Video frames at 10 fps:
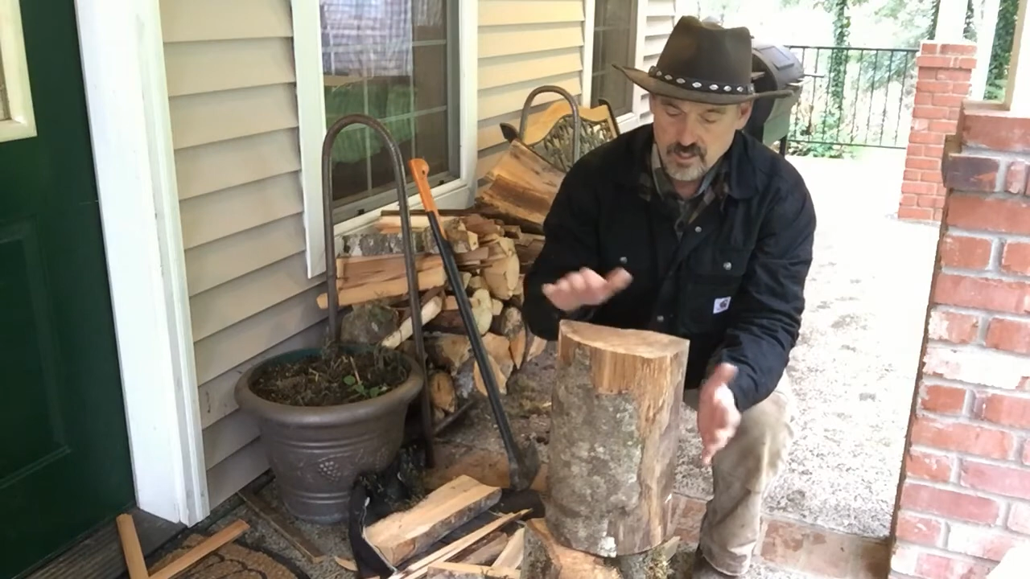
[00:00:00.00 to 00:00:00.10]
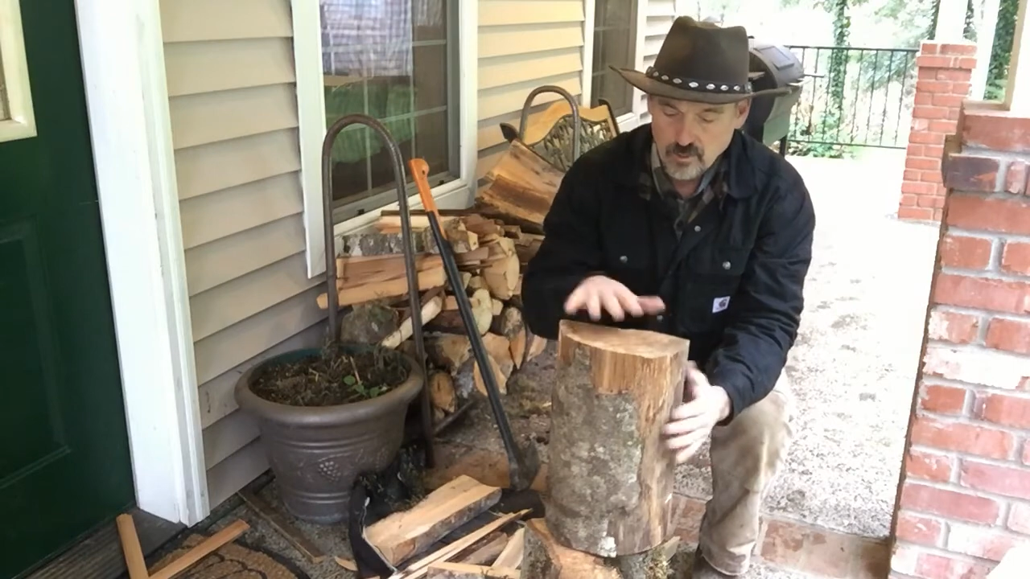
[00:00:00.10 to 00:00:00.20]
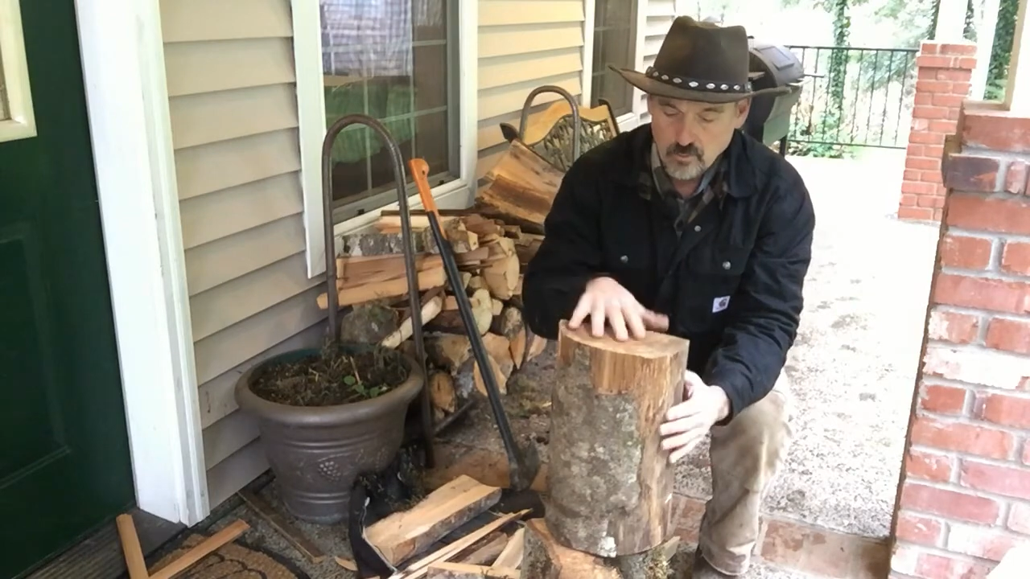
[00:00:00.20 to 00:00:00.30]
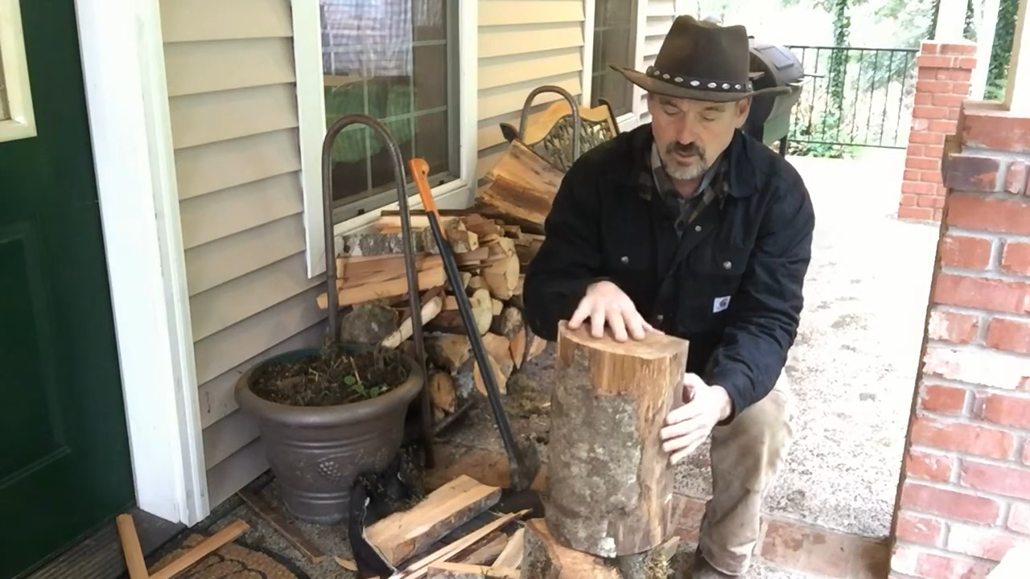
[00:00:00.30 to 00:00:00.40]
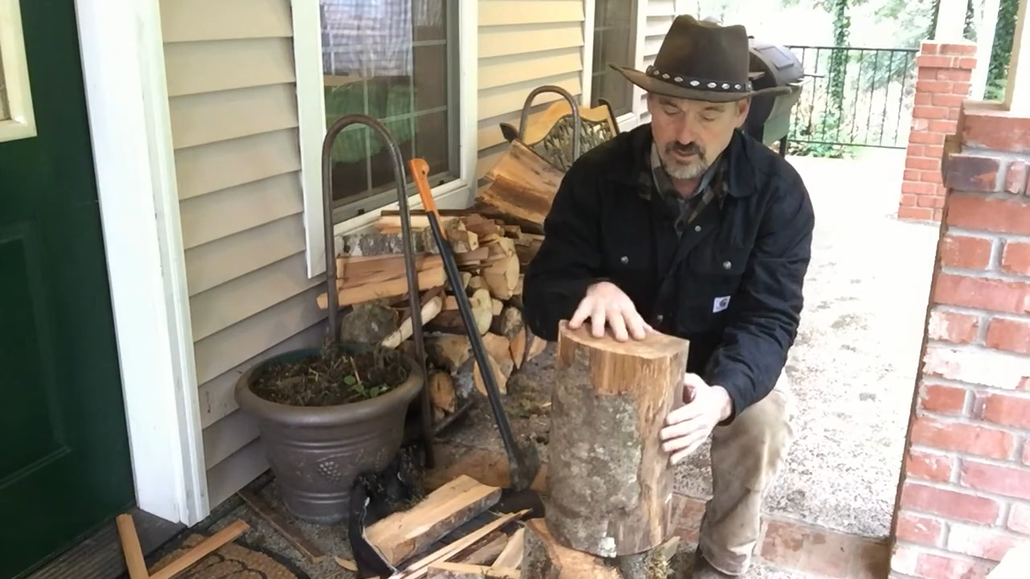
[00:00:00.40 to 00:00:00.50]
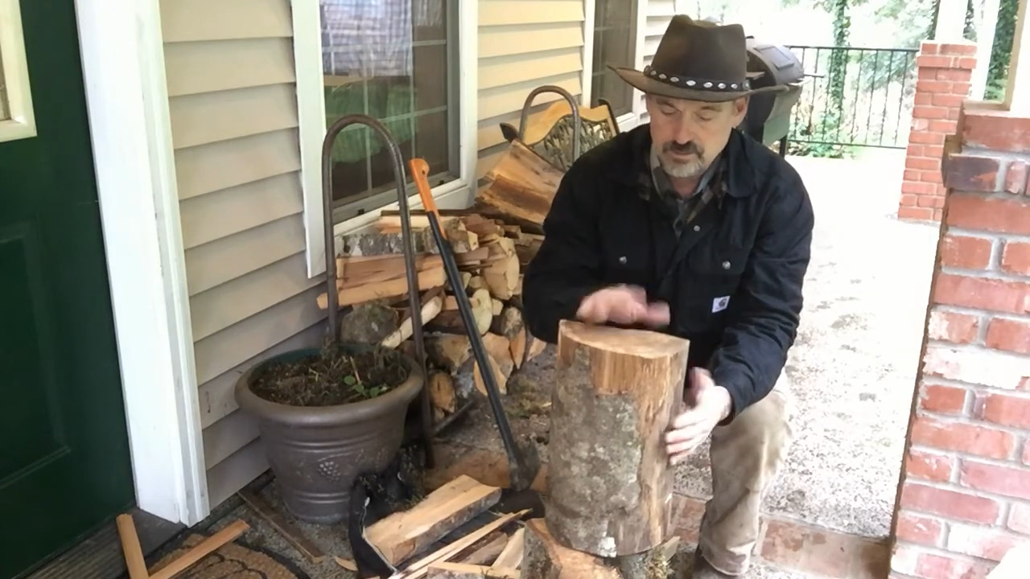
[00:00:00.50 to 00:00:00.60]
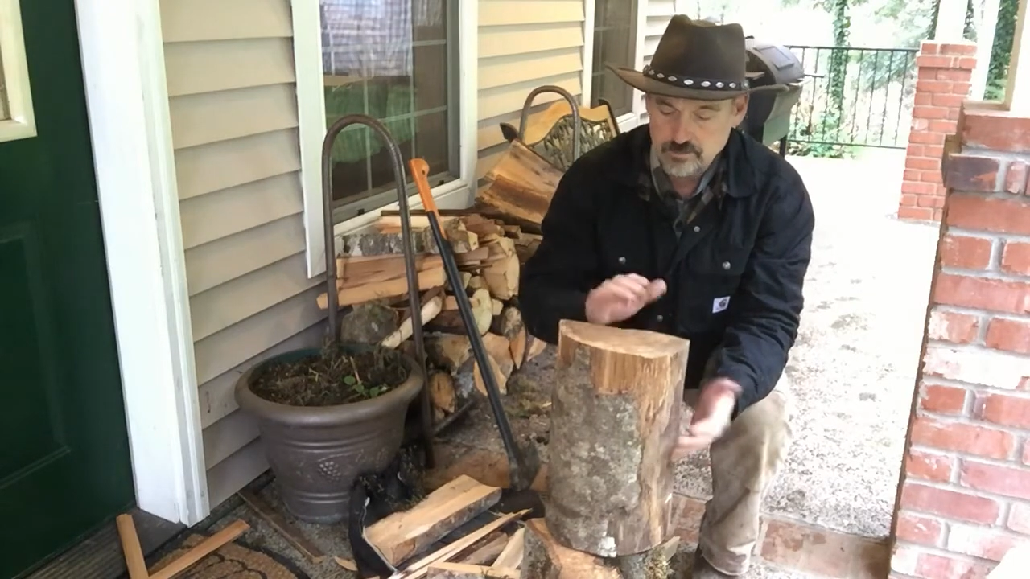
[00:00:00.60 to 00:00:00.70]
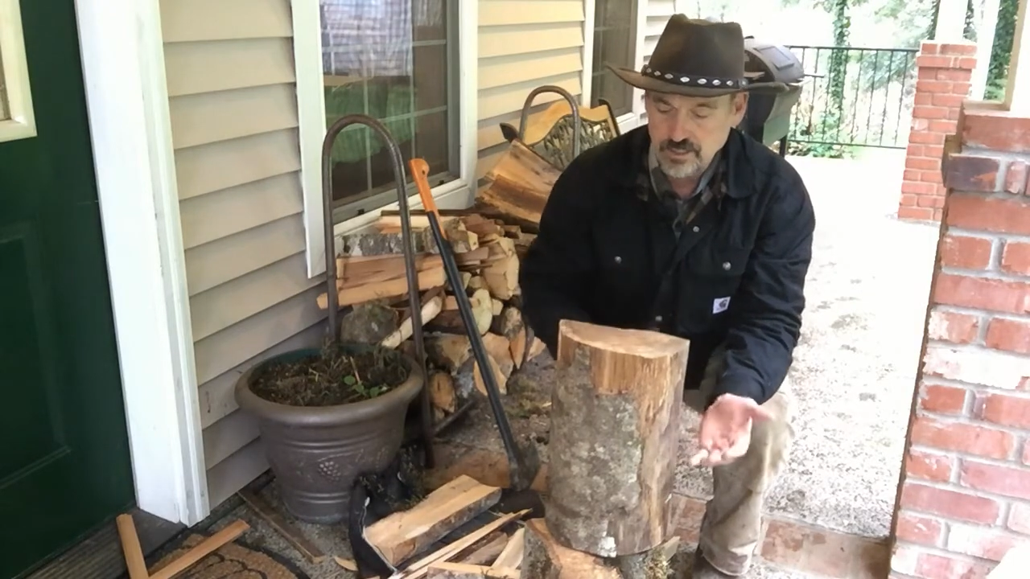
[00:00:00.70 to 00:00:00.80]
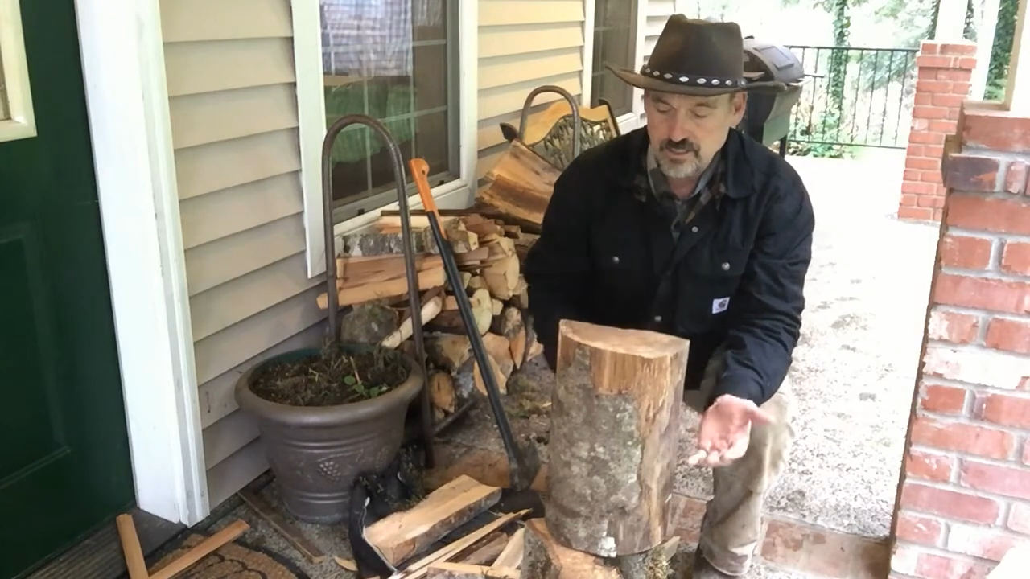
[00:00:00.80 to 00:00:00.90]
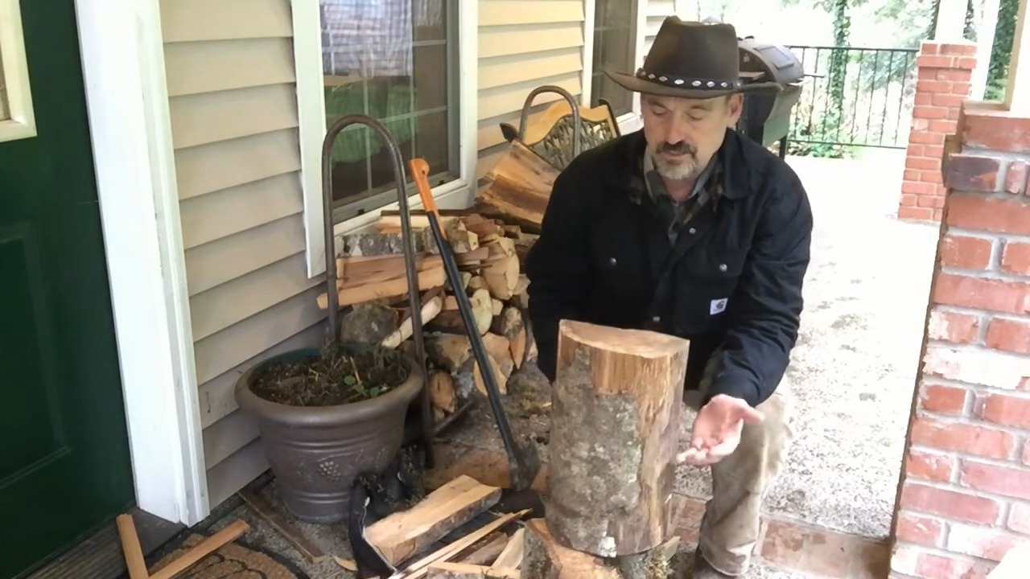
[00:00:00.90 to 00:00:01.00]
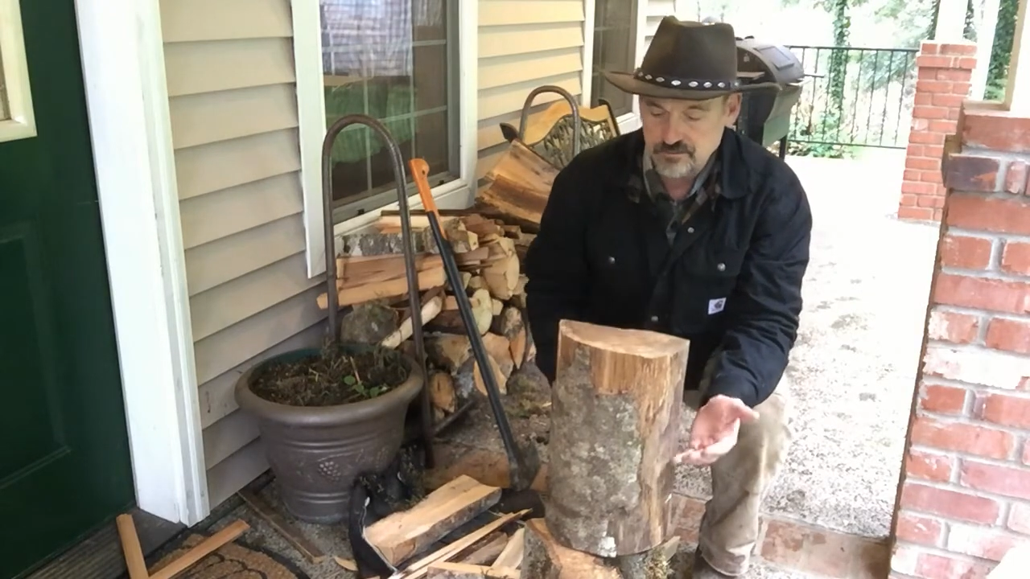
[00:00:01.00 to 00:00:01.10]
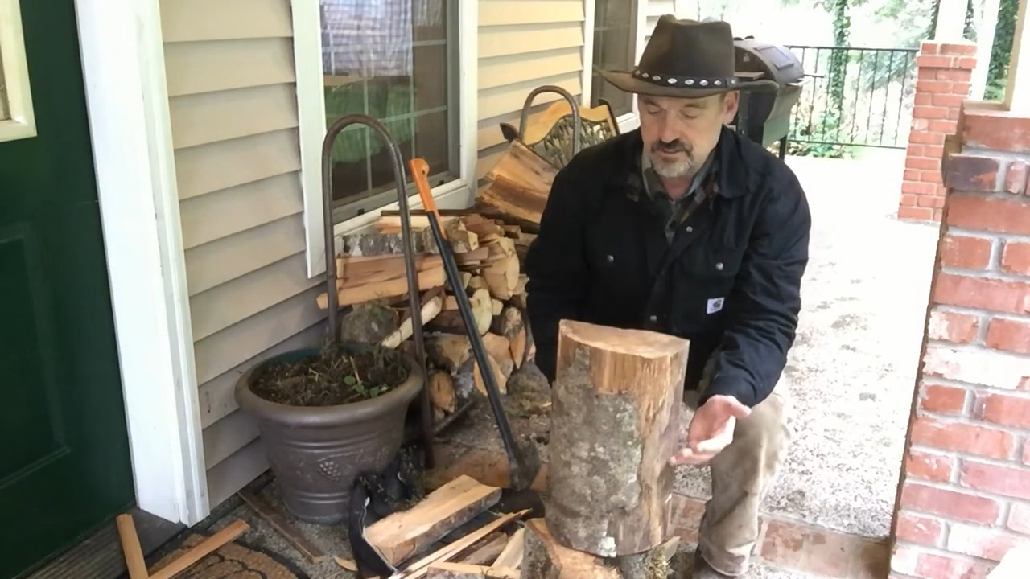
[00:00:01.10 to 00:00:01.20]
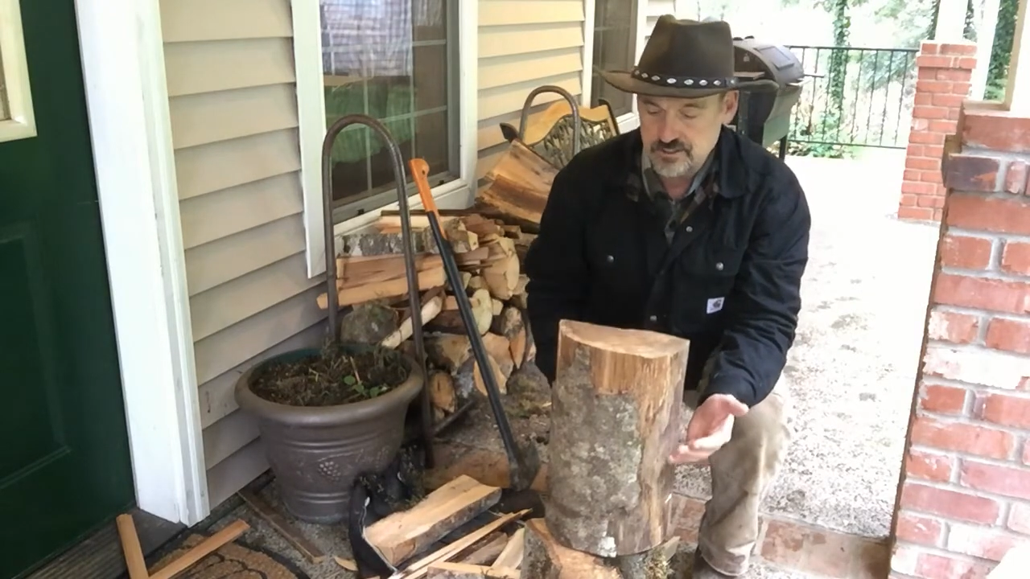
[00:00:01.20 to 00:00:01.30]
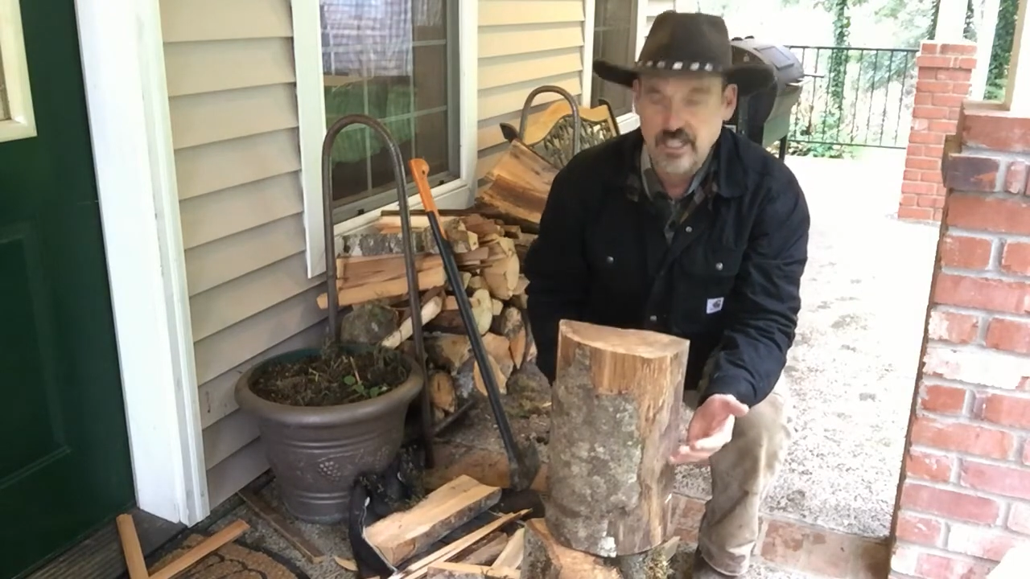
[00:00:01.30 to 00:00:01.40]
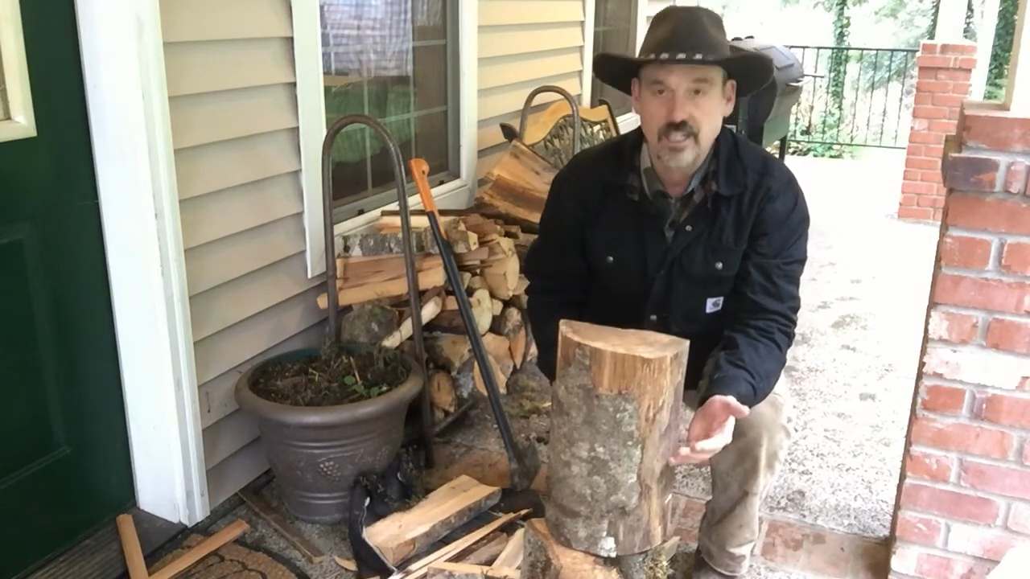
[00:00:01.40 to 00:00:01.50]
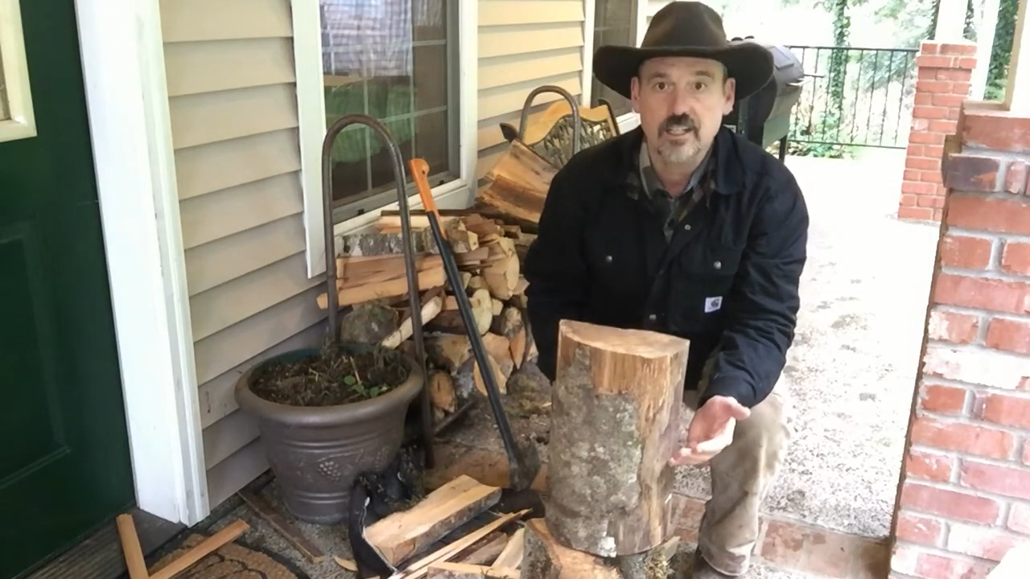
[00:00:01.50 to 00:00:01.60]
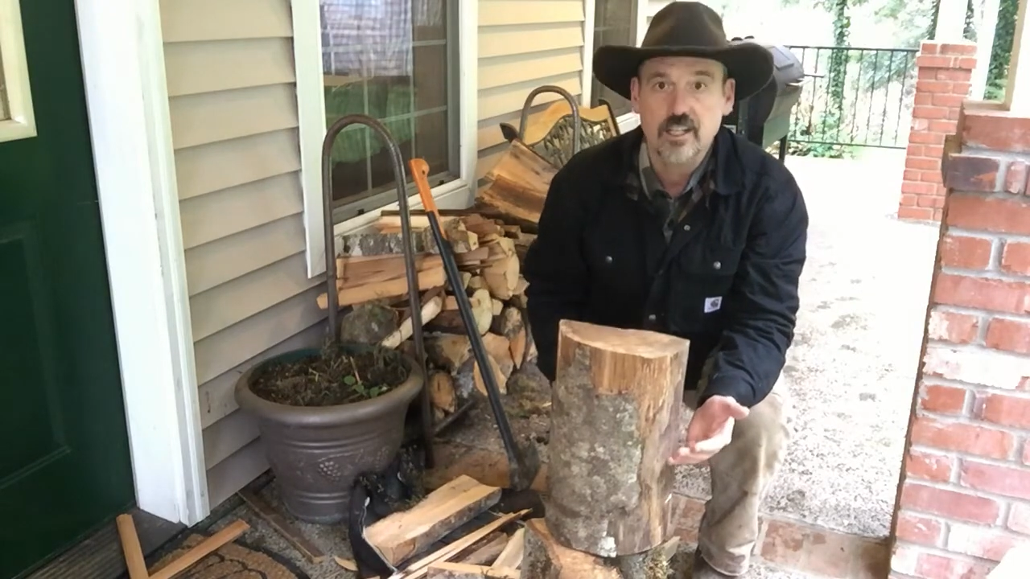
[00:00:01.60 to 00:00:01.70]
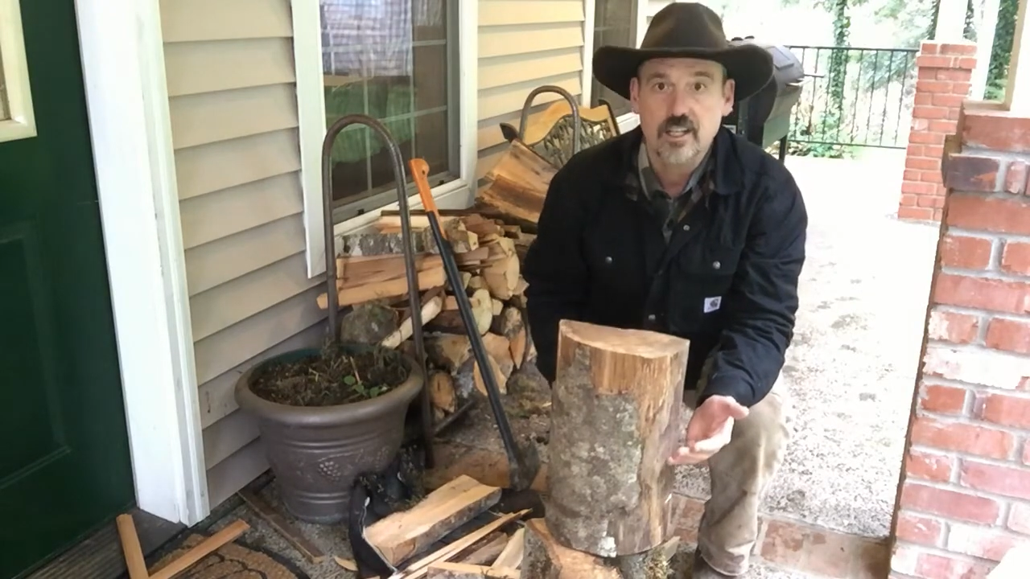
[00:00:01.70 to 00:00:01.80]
While it's big enough to stand